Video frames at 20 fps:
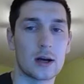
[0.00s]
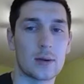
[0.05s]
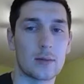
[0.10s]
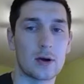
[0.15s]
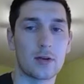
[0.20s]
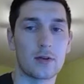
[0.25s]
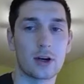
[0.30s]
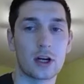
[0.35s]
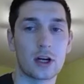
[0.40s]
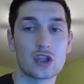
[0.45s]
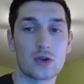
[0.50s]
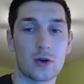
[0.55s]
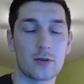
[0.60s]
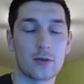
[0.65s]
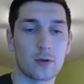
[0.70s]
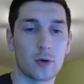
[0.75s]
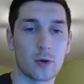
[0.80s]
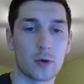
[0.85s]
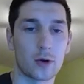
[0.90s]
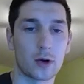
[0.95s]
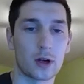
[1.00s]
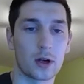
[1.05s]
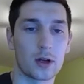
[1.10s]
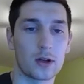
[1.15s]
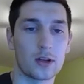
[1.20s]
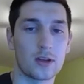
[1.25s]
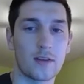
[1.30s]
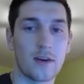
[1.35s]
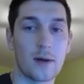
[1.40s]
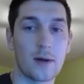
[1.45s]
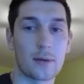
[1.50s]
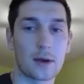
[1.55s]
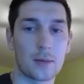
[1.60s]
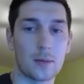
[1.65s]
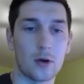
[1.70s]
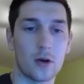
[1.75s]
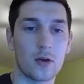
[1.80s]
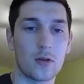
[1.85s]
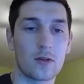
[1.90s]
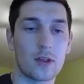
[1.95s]
very straightforward developing
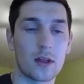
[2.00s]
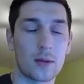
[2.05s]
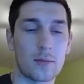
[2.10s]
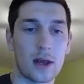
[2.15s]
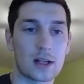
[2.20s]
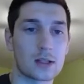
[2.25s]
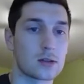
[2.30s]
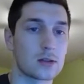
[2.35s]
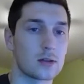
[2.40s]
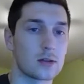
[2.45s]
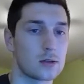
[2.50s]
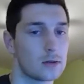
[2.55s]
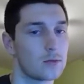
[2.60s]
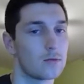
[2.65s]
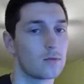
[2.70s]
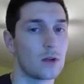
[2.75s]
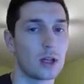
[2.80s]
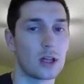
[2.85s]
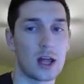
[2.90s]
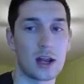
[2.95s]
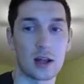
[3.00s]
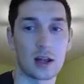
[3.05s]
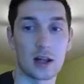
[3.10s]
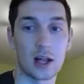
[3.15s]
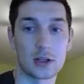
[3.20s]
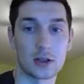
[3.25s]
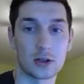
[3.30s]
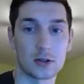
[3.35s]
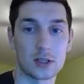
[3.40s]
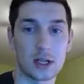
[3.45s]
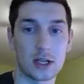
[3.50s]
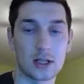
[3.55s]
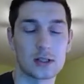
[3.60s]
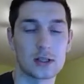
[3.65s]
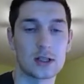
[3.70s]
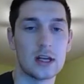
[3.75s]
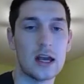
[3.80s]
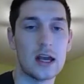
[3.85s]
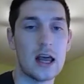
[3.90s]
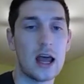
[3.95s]
move that makes a lot of logical sense.
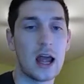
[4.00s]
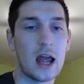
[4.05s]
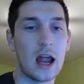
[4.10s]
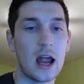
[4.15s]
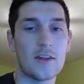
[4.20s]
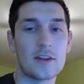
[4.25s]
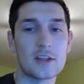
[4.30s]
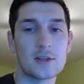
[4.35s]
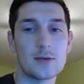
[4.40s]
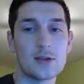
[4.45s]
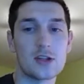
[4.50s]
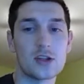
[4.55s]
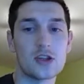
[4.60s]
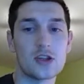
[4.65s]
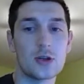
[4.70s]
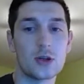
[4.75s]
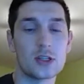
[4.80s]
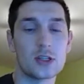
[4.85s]
And in this position, you can see